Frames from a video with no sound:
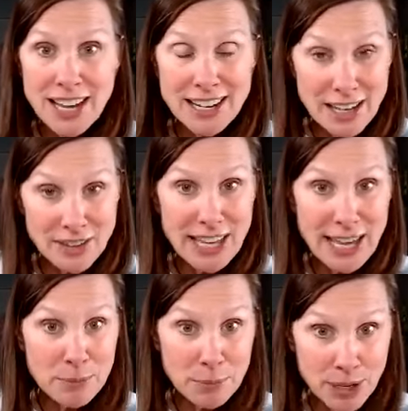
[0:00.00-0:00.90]
and now they
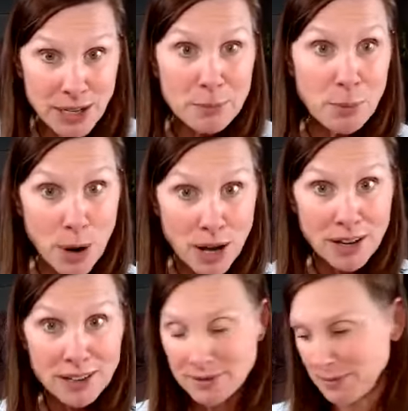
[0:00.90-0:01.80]
can't bring in
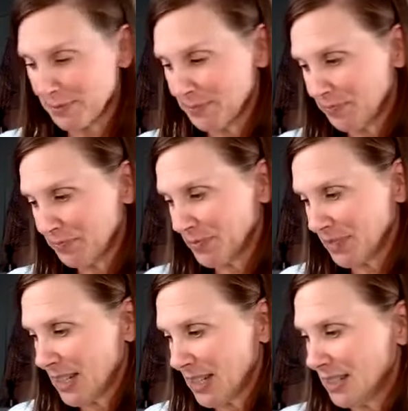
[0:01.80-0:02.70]
prana.
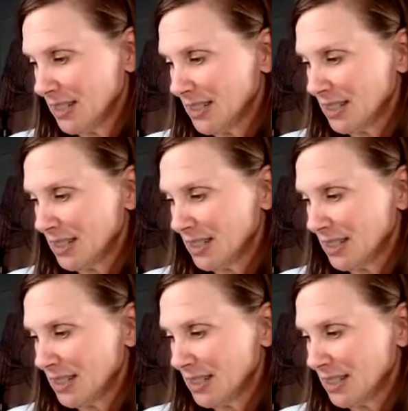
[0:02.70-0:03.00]
Okay.